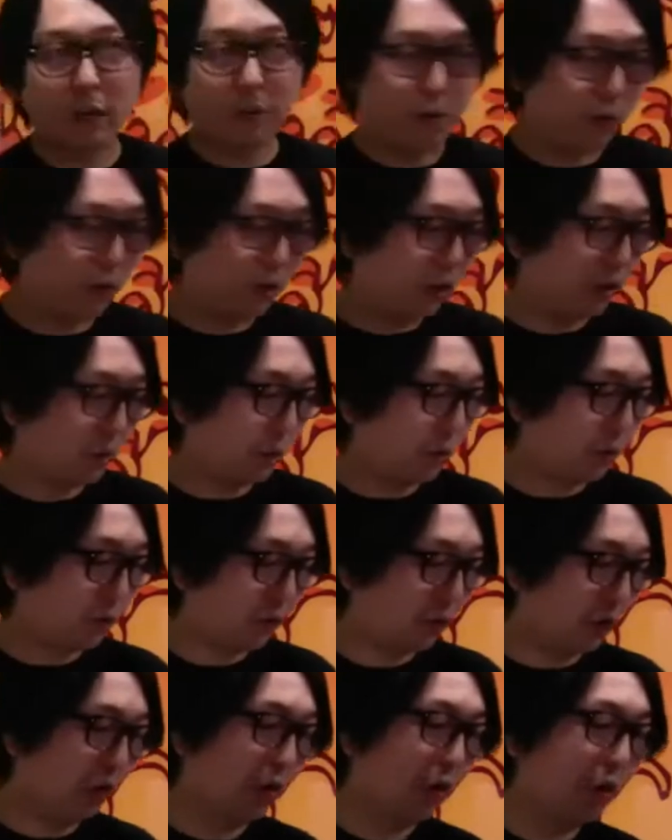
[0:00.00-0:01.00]
For those of you
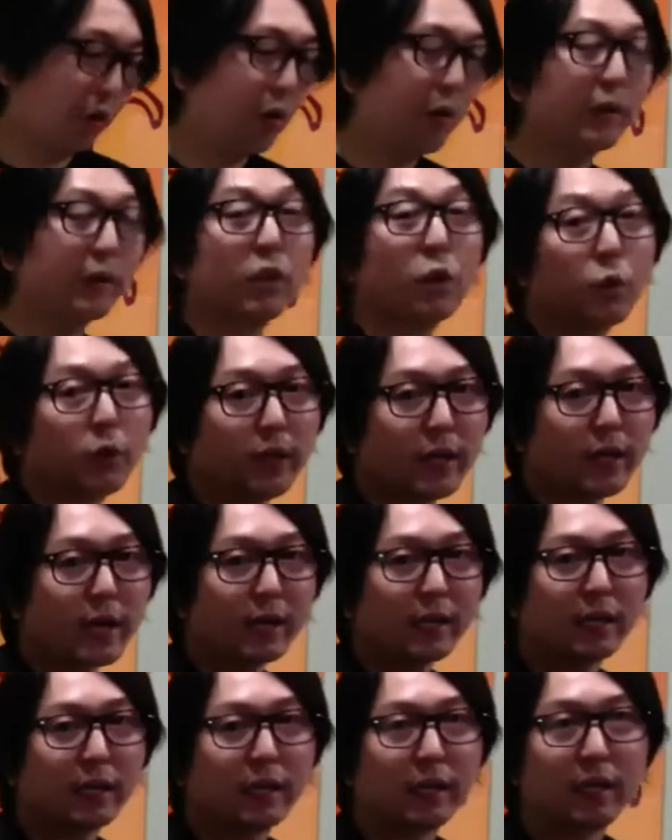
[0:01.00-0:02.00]
who don't know what the
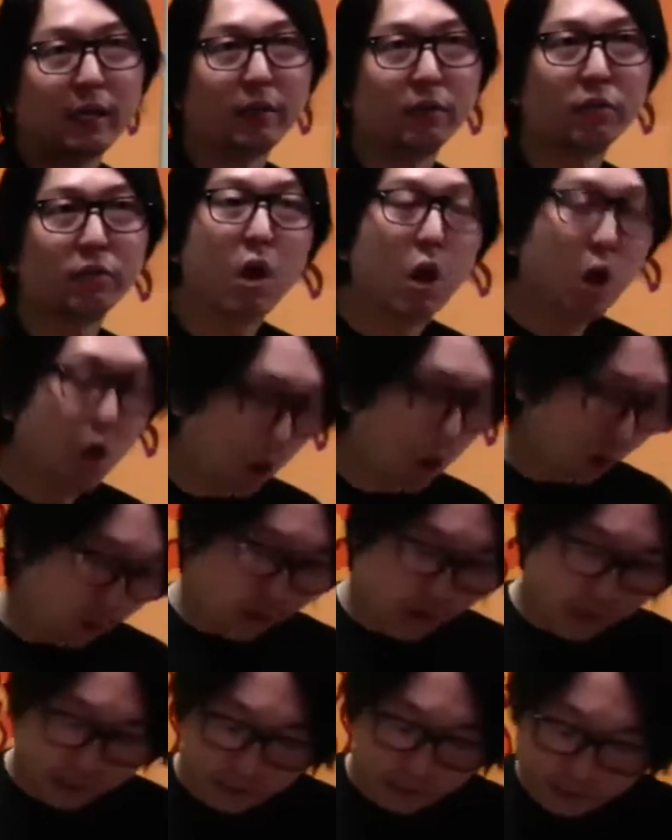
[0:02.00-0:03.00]
honyaki
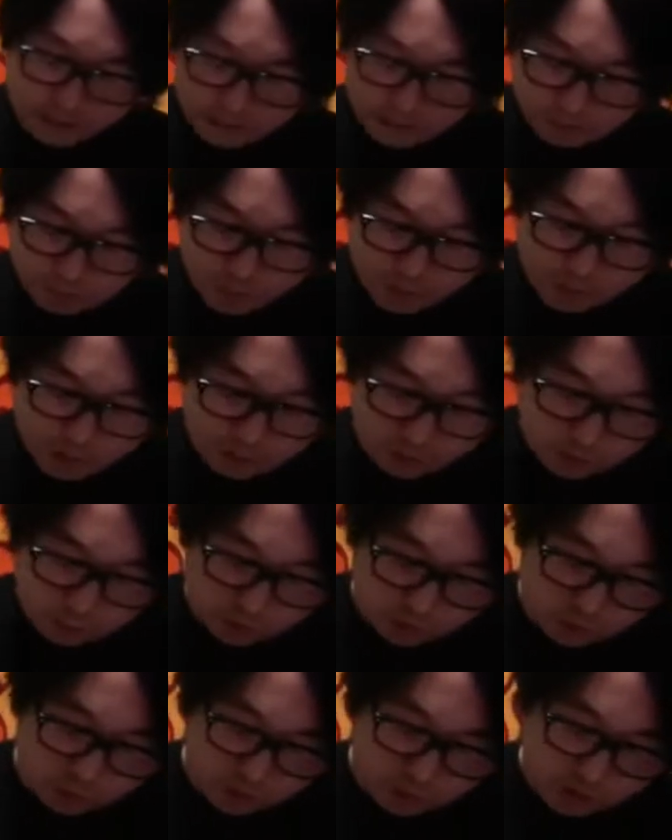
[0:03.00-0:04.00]
is made
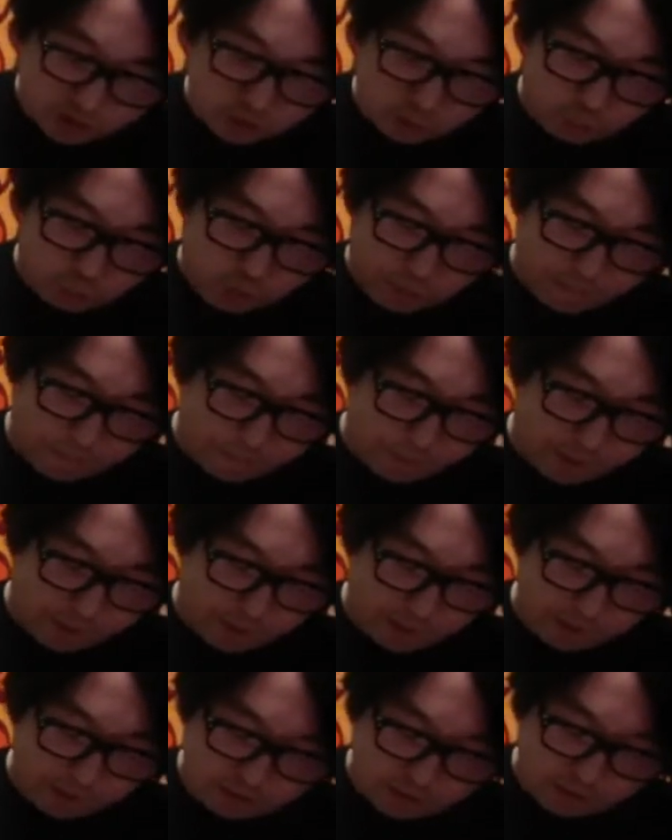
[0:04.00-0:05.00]
with just one
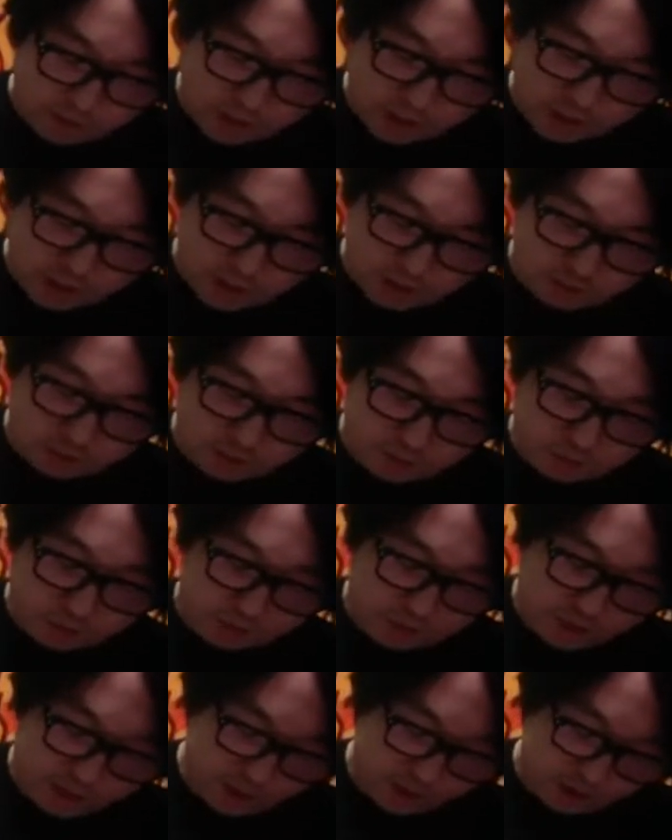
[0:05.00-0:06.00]
piece of
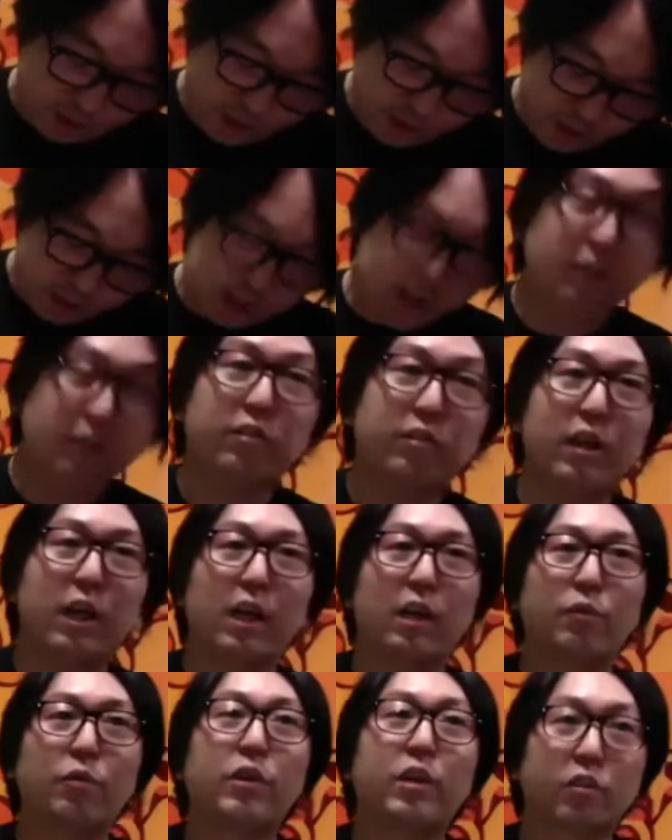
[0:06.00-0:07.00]
steel, instead
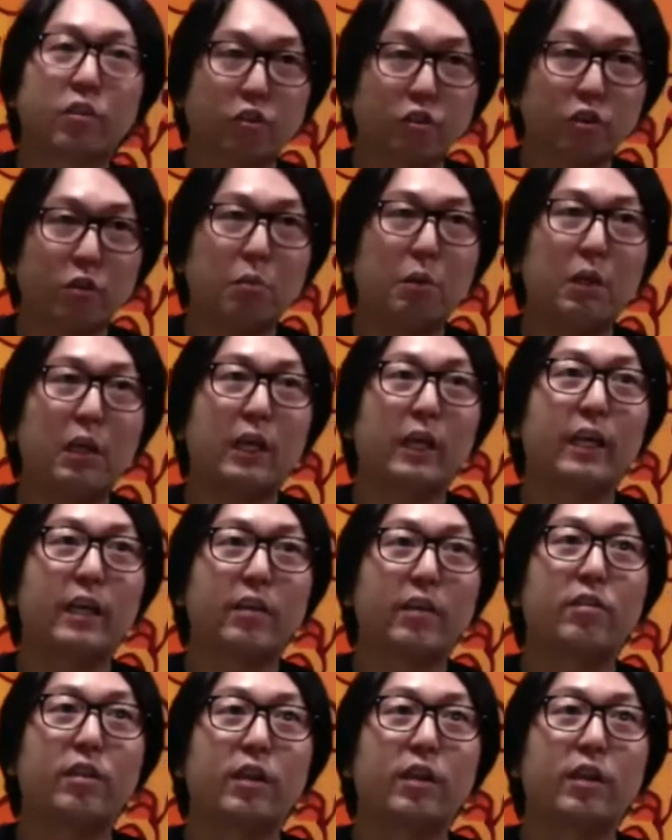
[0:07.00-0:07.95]
of kasumi is the